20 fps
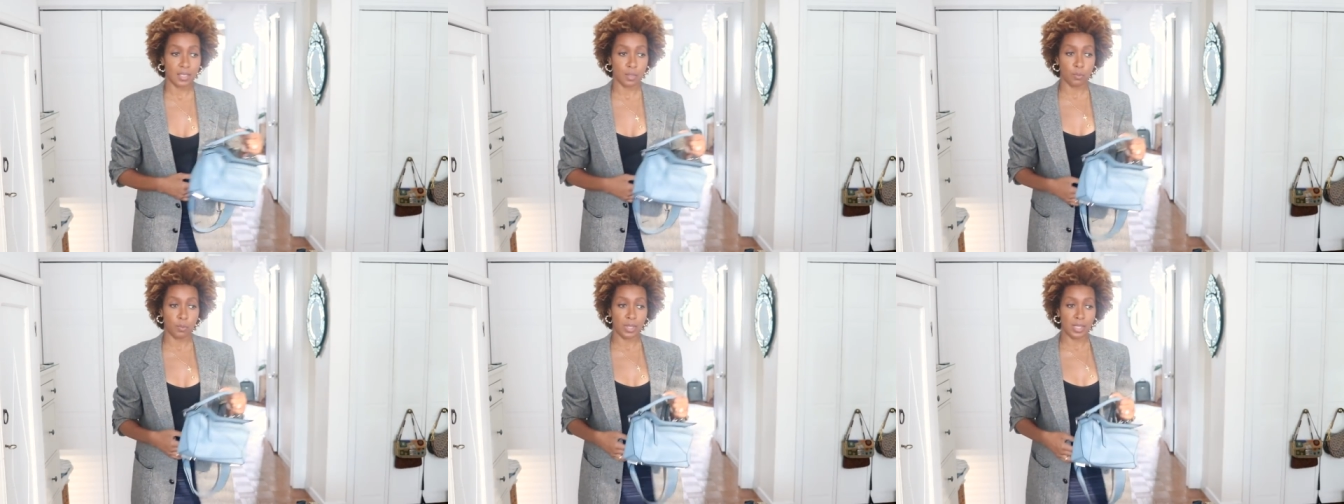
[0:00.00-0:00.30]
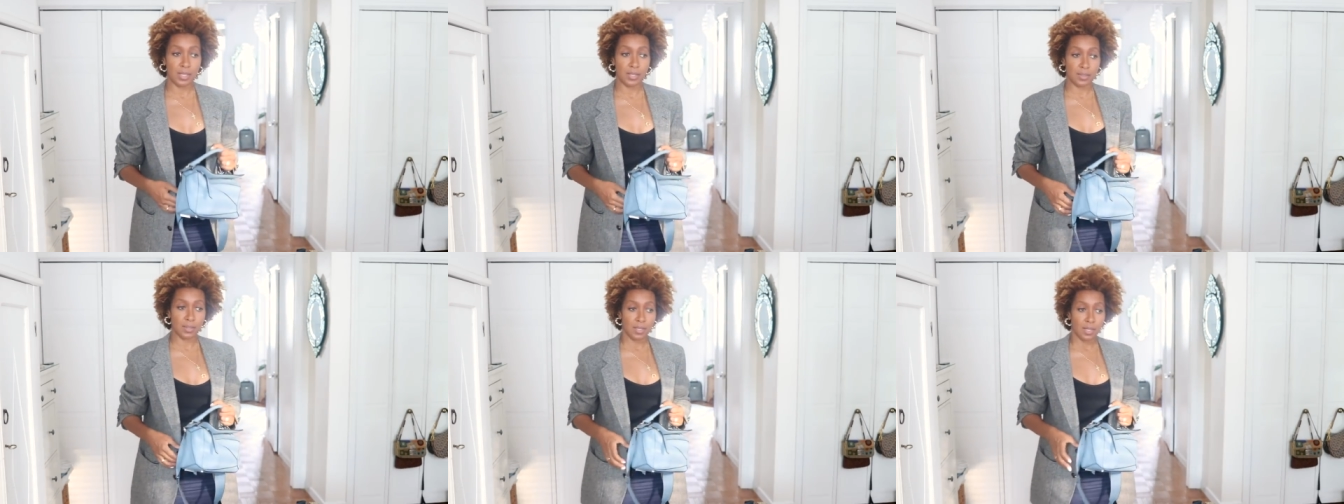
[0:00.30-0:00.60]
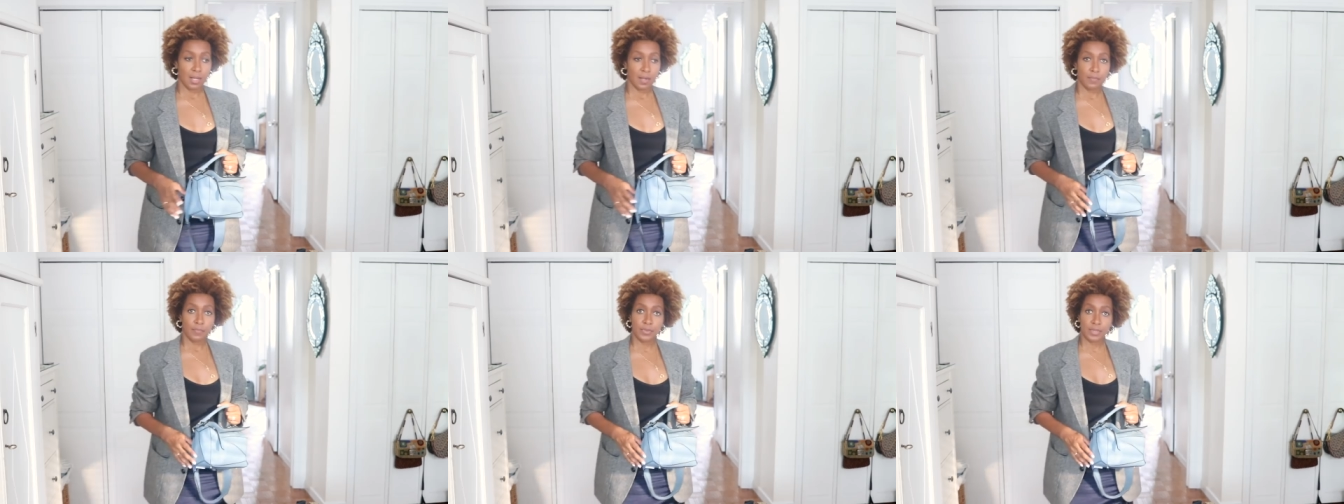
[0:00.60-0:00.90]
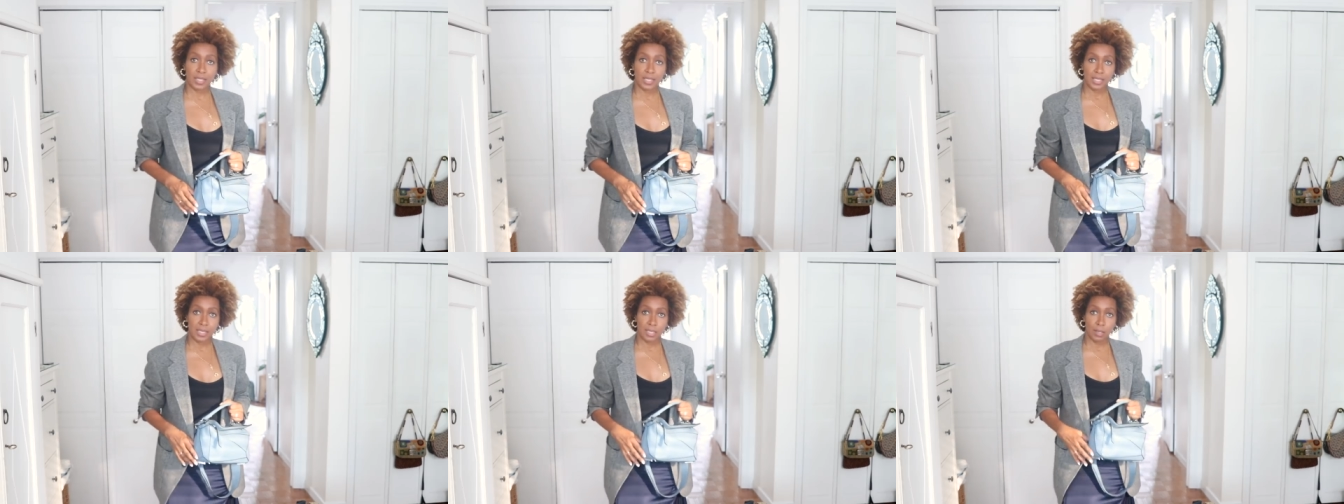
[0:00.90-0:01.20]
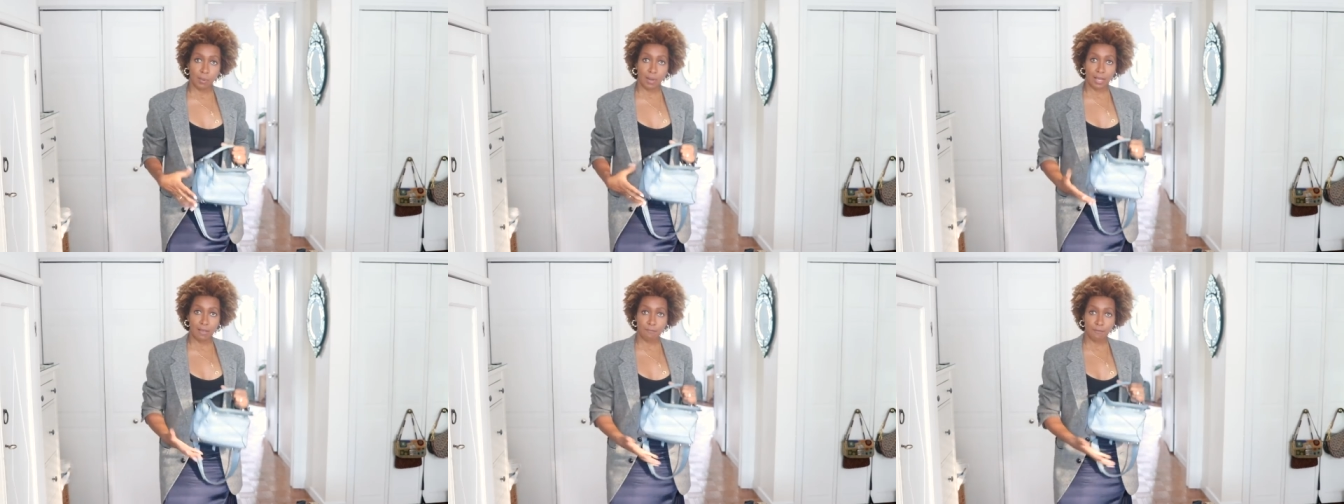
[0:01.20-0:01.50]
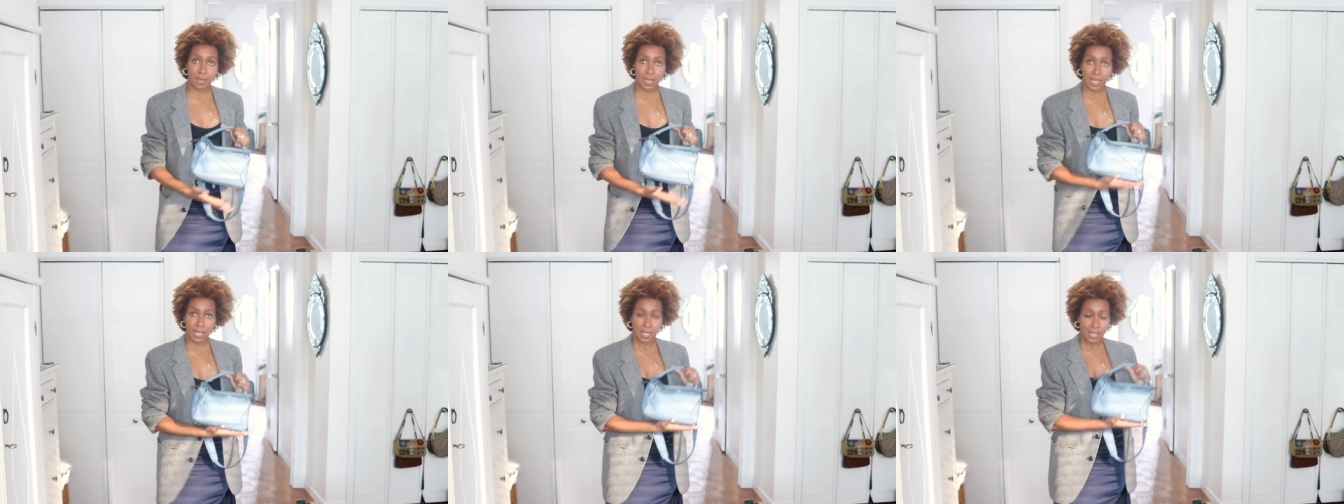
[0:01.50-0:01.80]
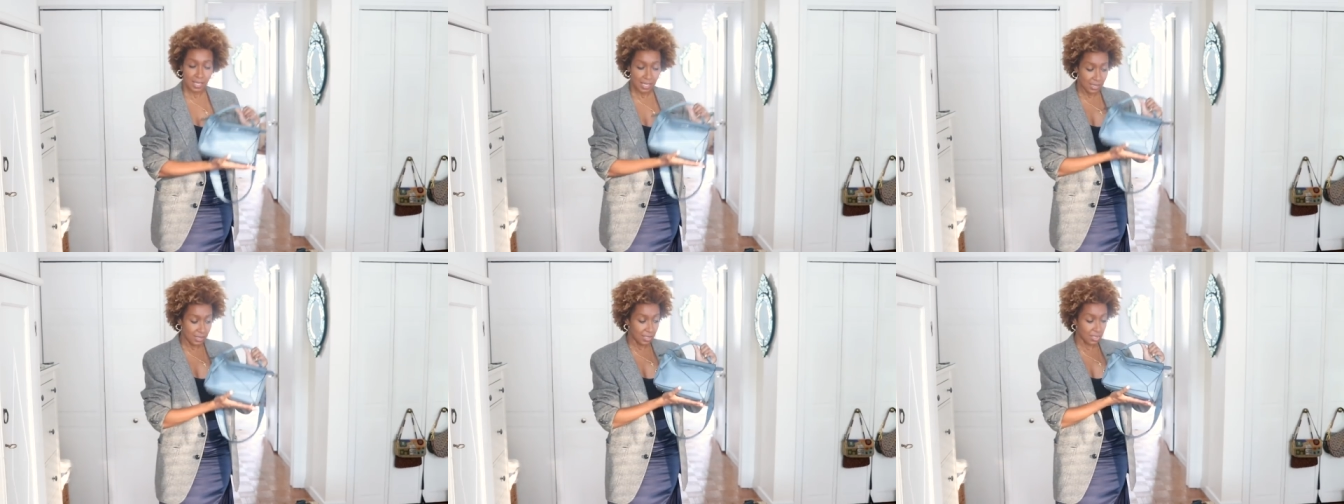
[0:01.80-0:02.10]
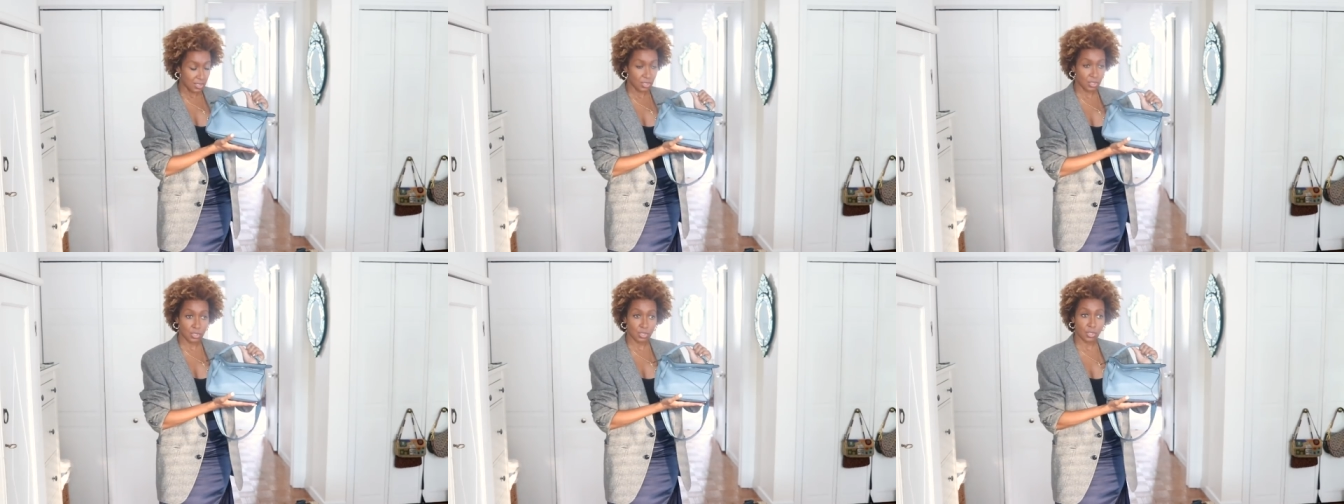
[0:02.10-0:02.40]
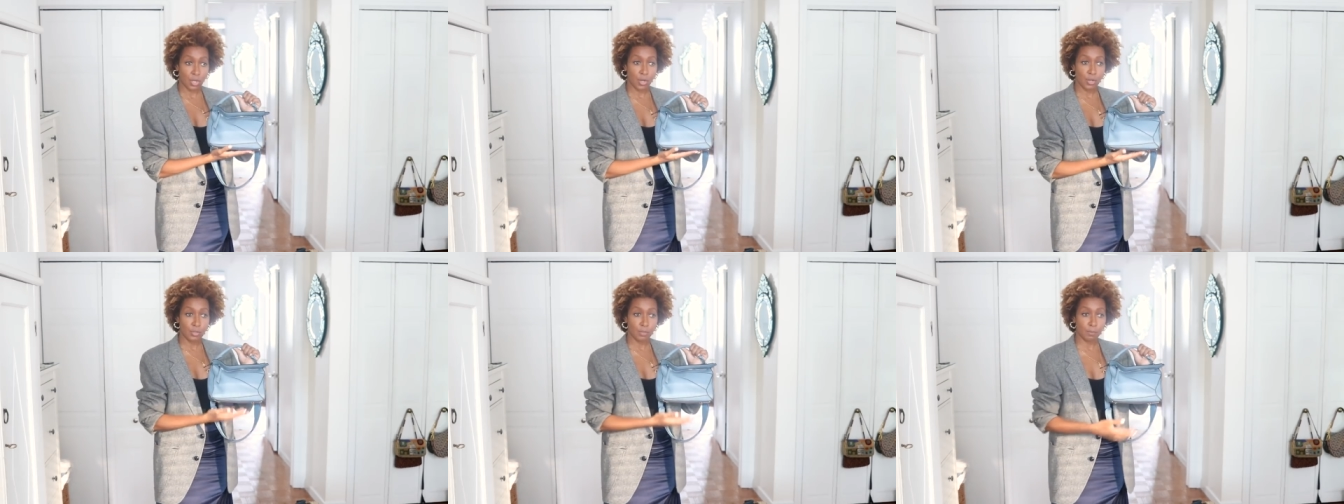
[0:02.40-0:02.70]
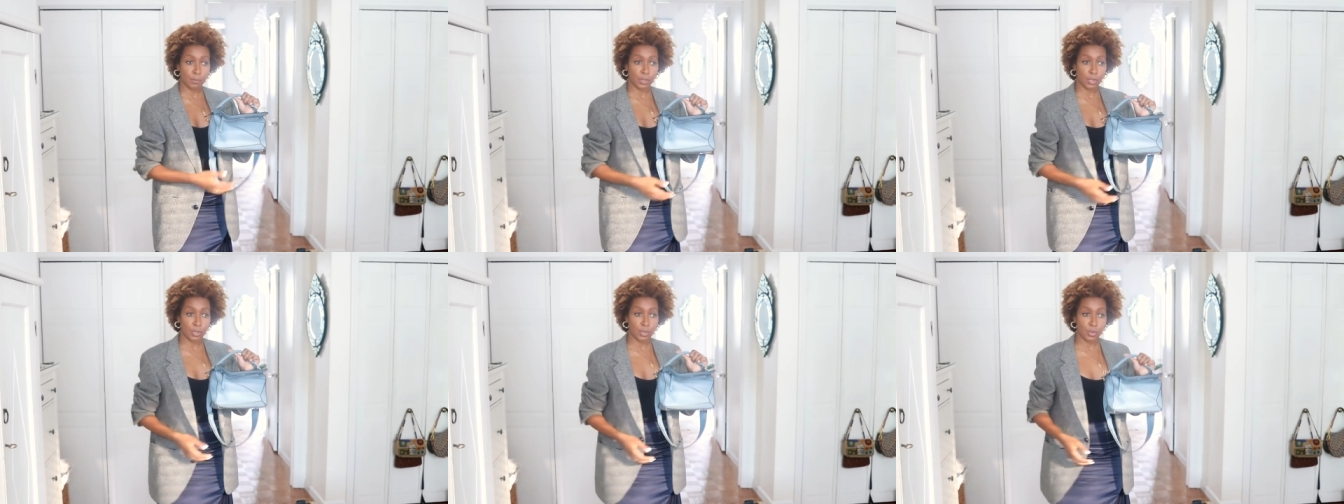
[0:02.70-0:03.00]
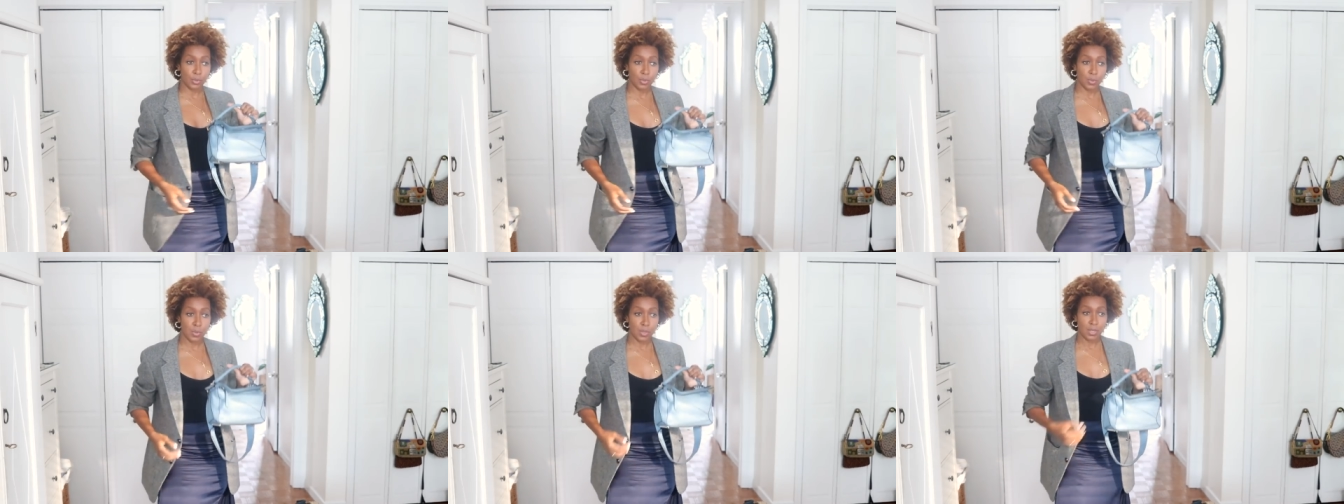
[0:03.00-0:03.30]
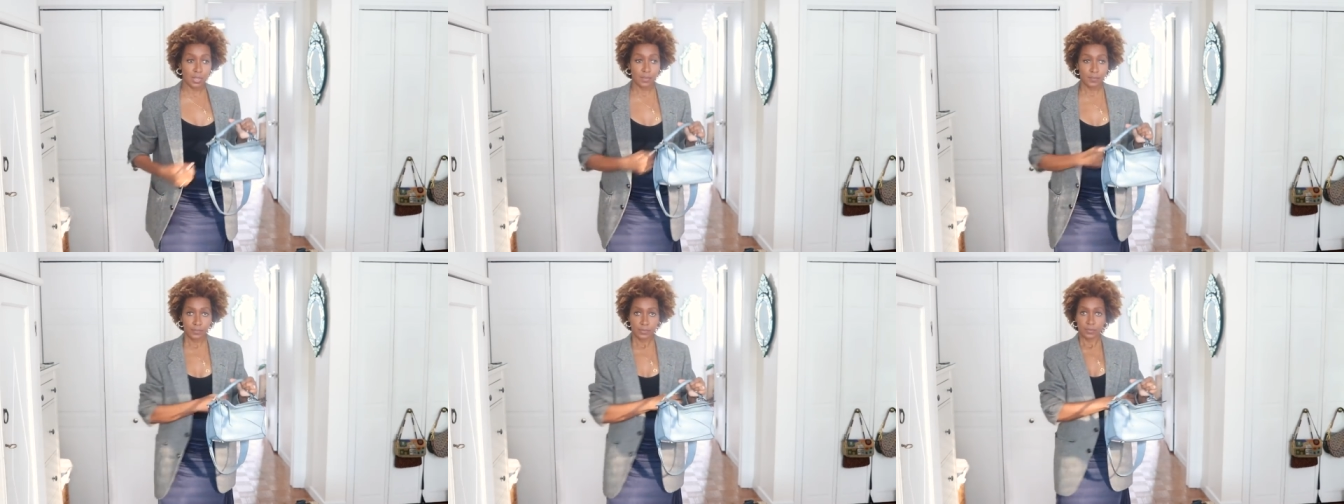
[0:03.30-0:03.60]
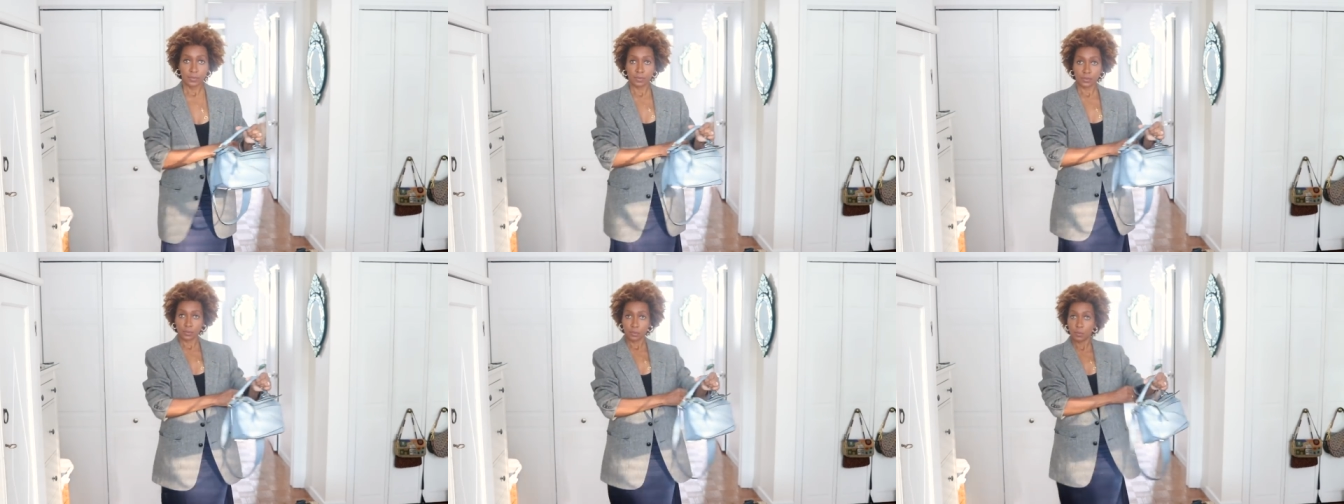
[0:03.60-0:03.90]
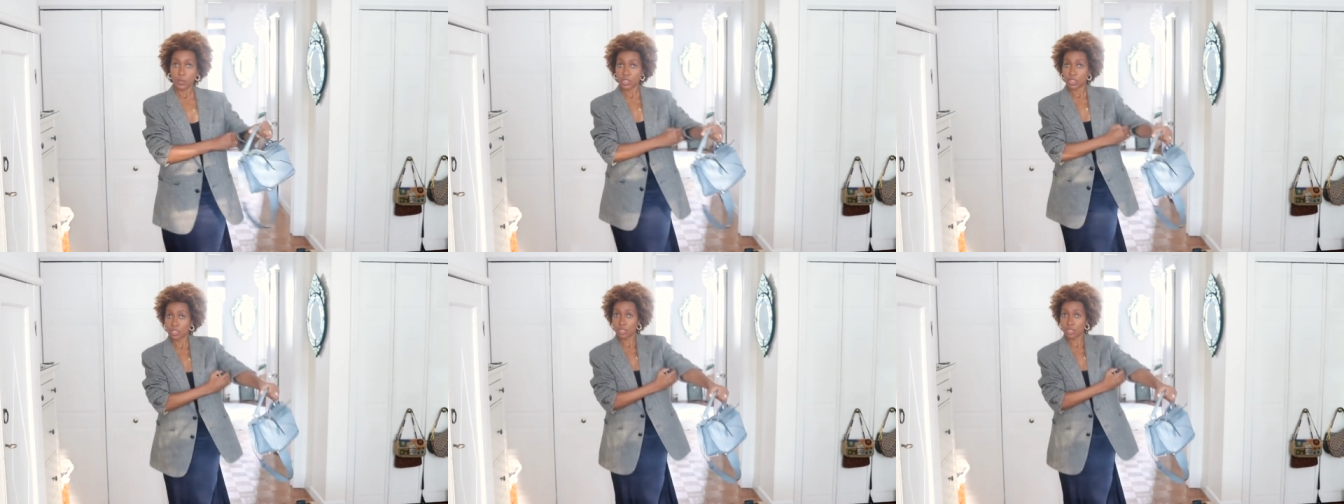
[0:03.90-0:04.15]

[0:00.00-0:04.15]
it with the Loewe in the stone blue, which